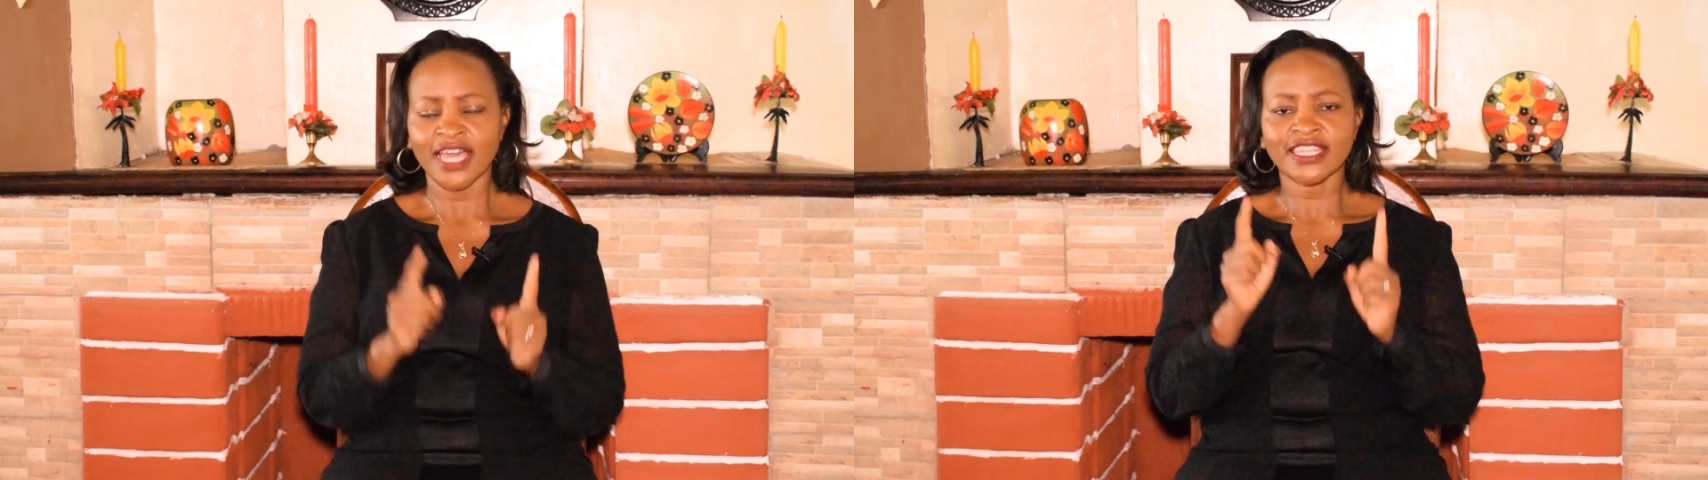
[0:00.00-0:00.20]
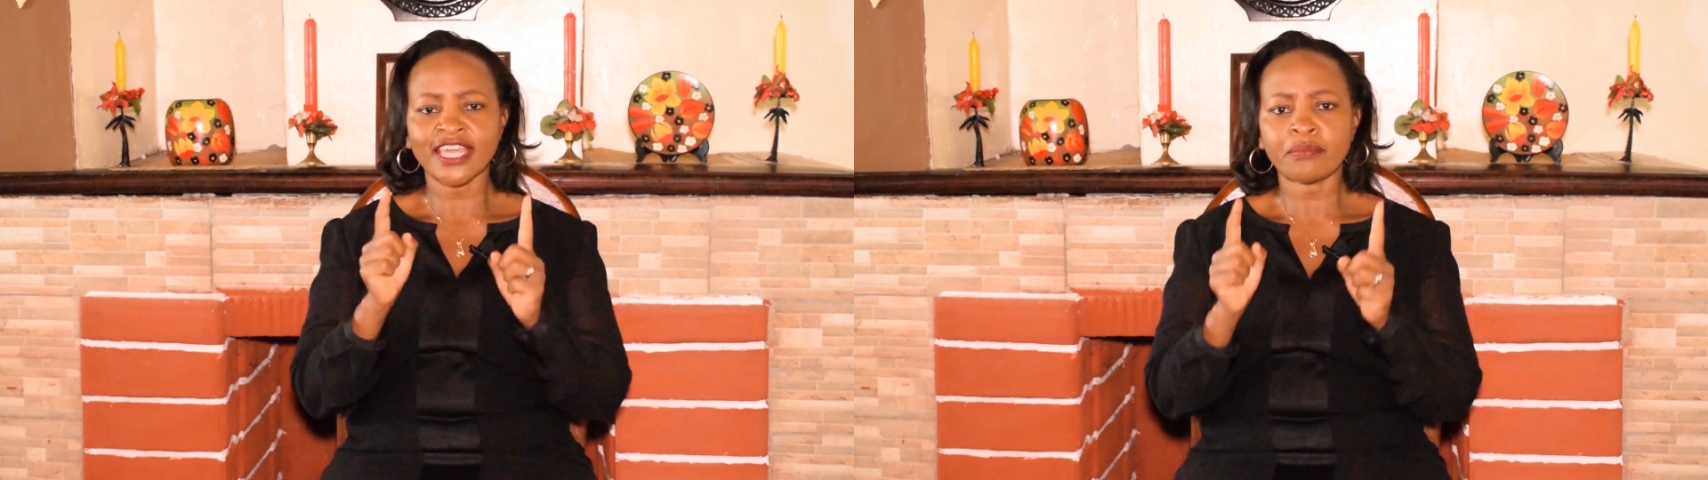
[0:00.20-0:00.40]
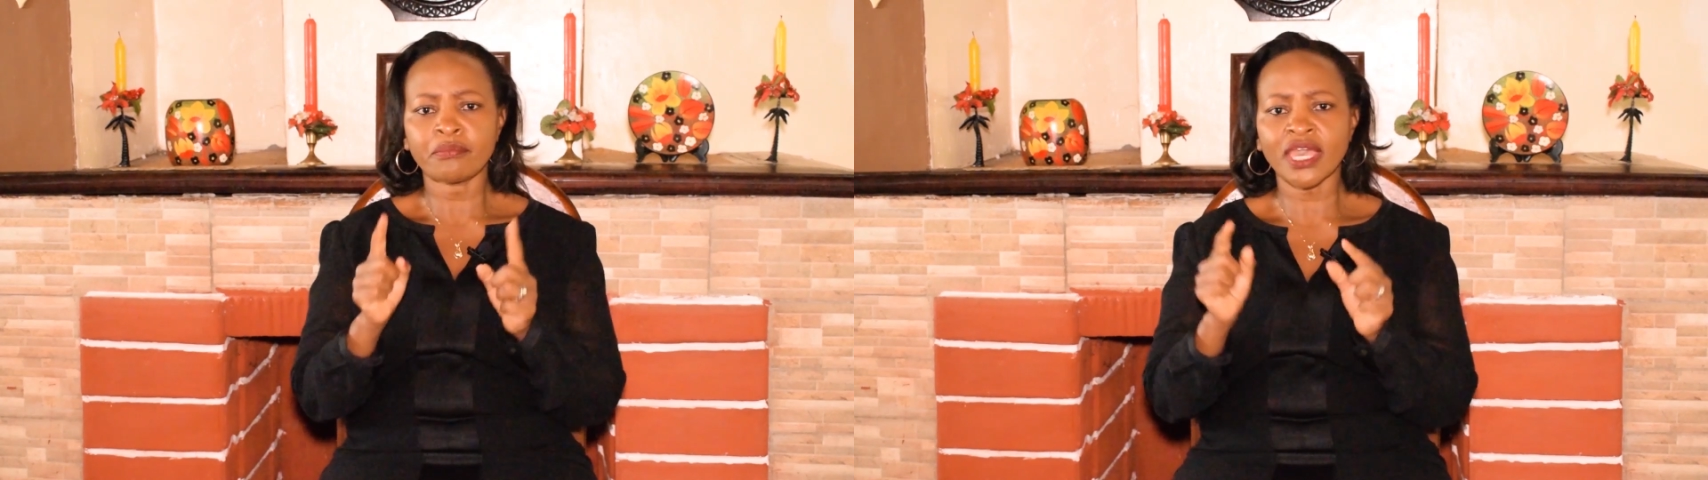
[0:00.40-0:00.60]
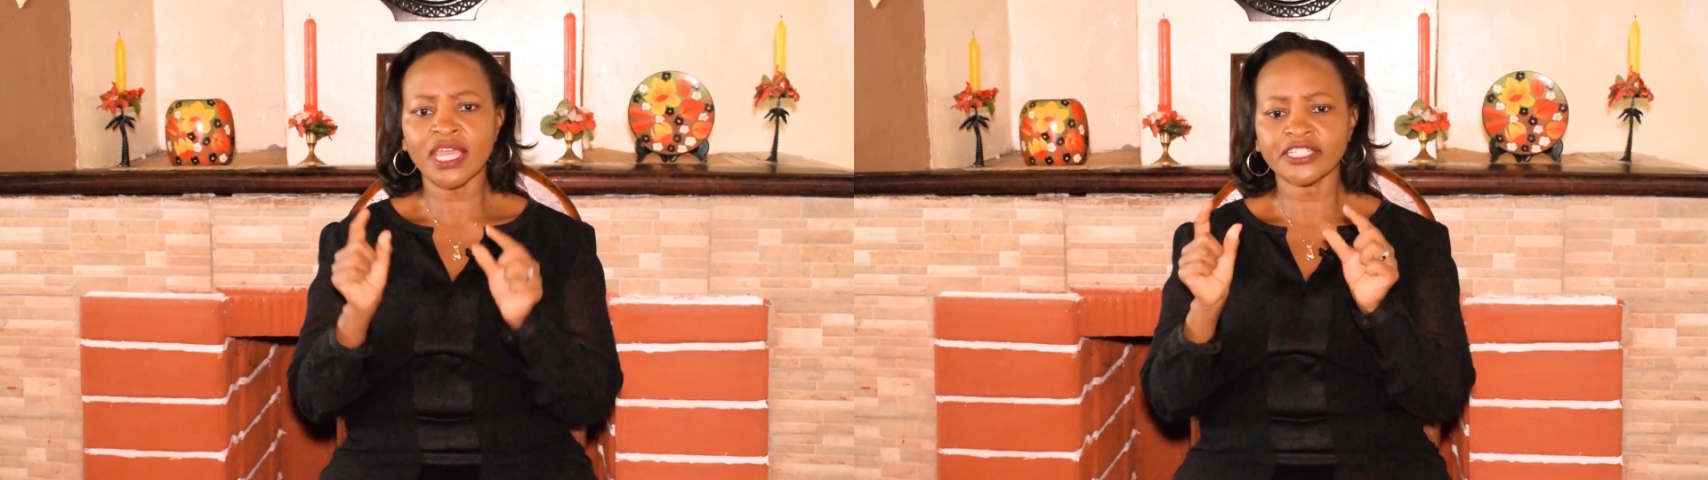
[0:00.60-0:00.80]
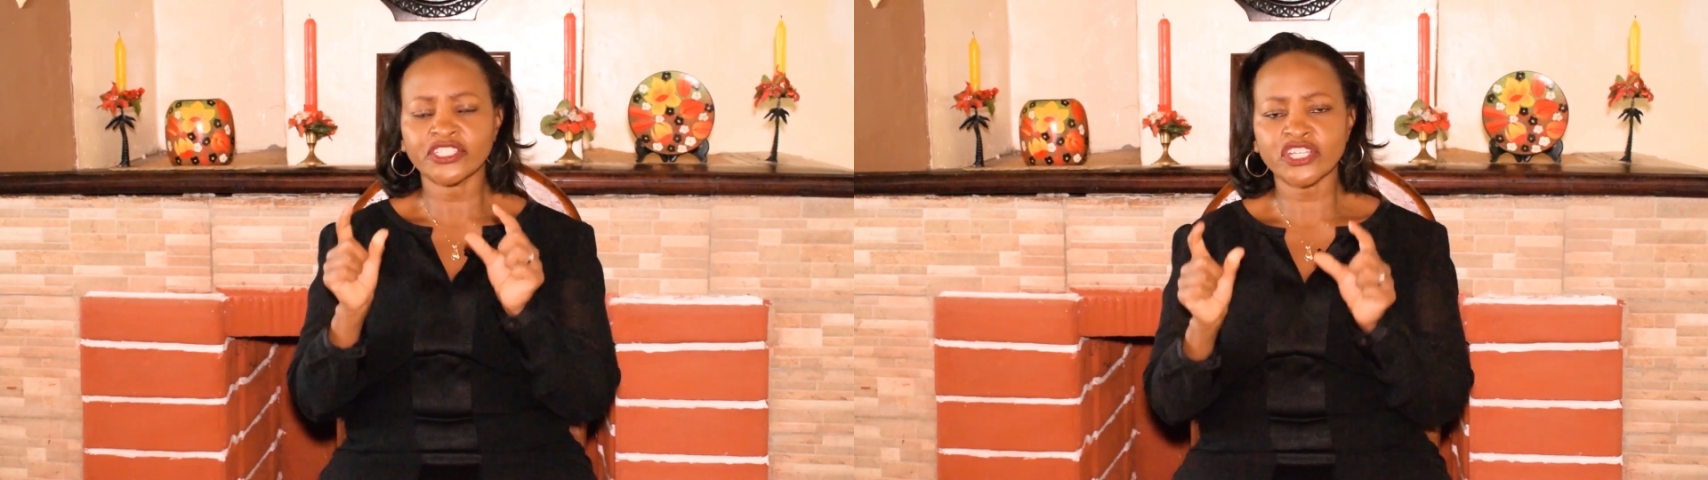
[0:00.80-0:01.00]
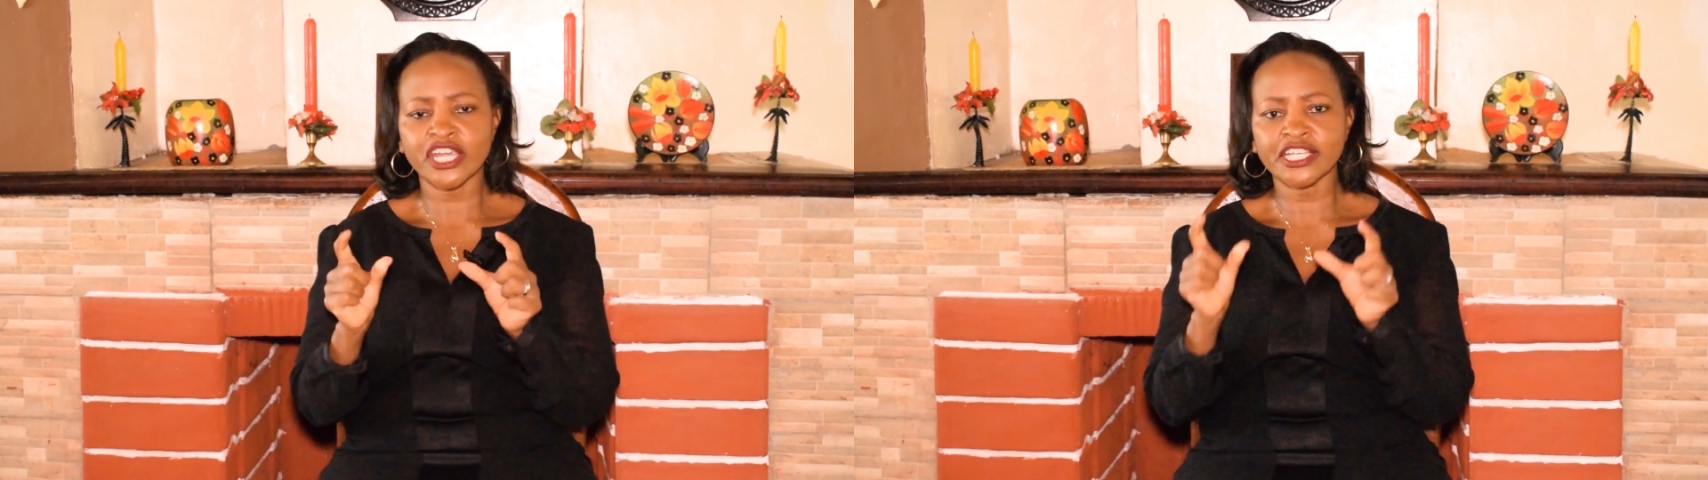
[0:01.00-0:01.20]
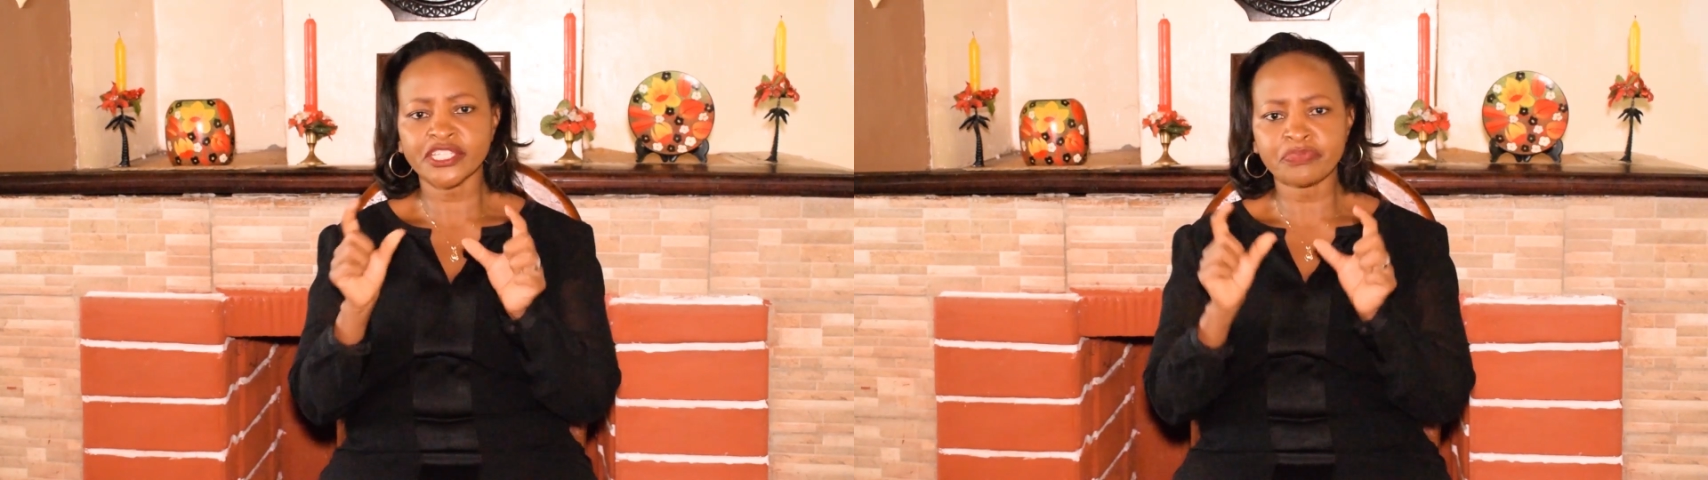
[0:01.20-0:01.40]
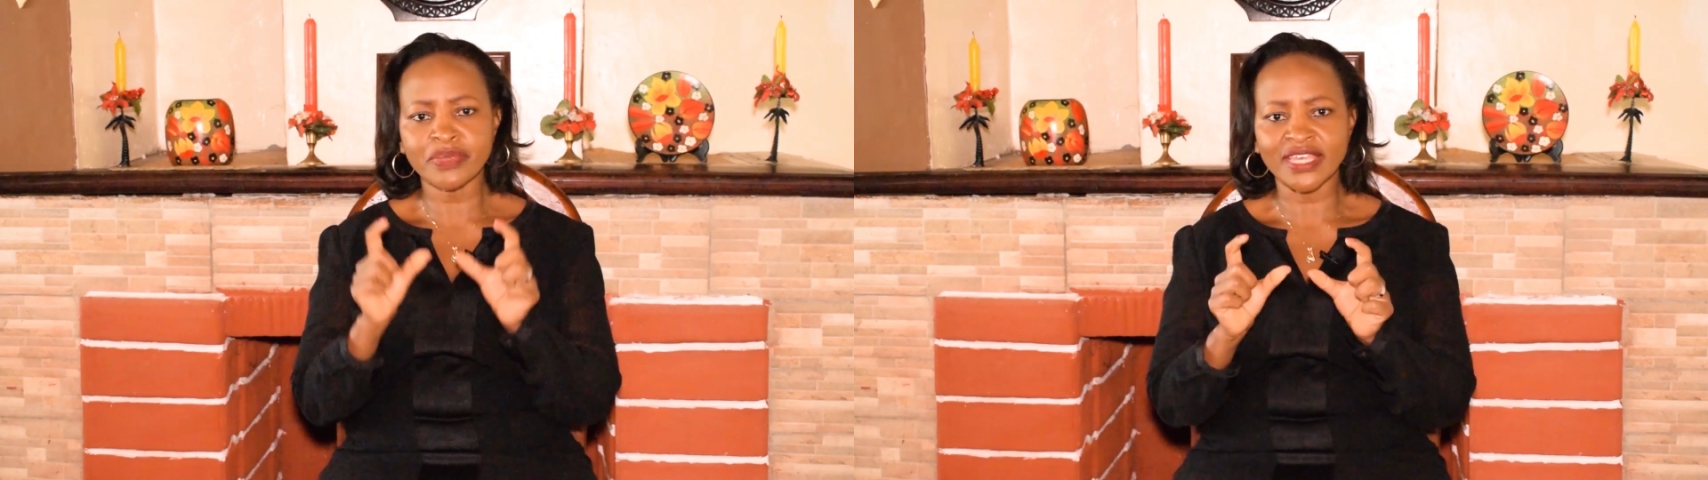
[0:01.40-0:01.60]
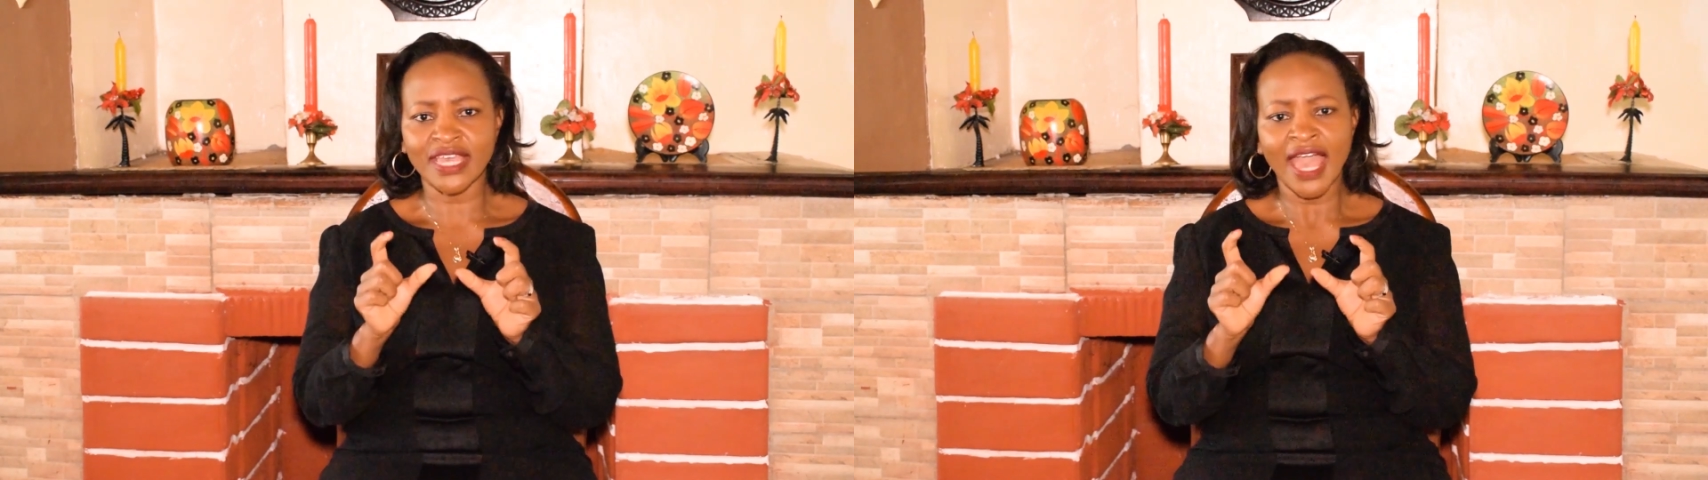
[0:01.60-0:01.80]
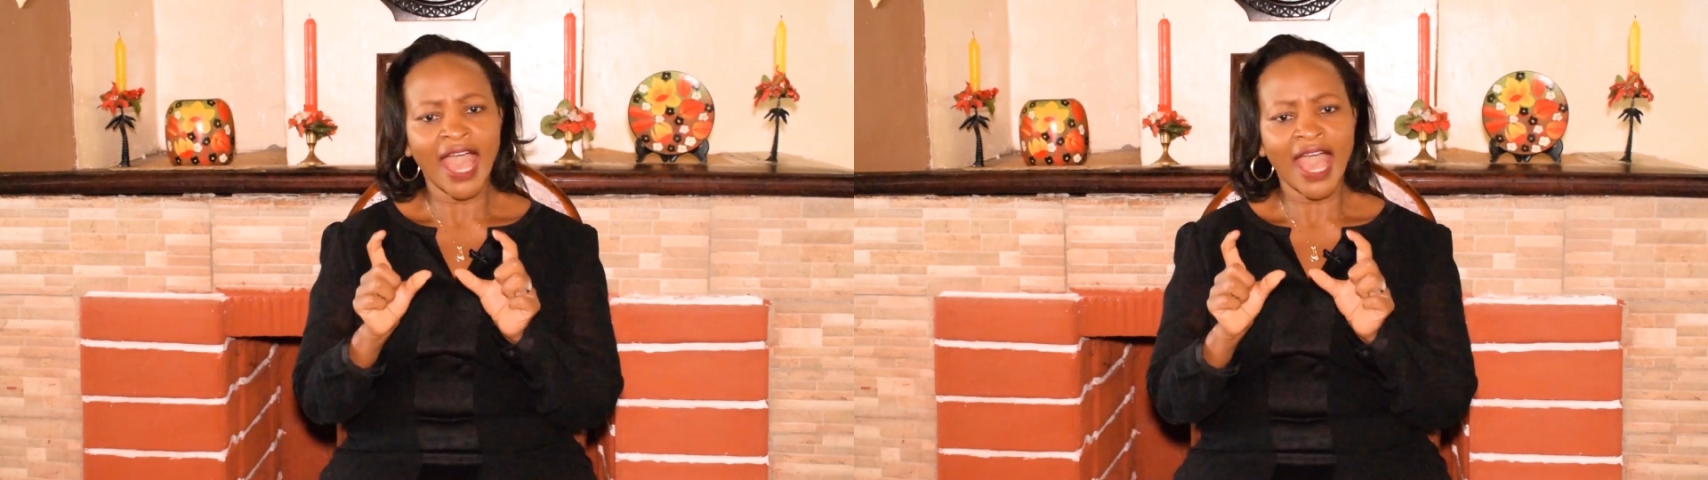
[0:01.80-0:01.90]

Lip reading: there may just be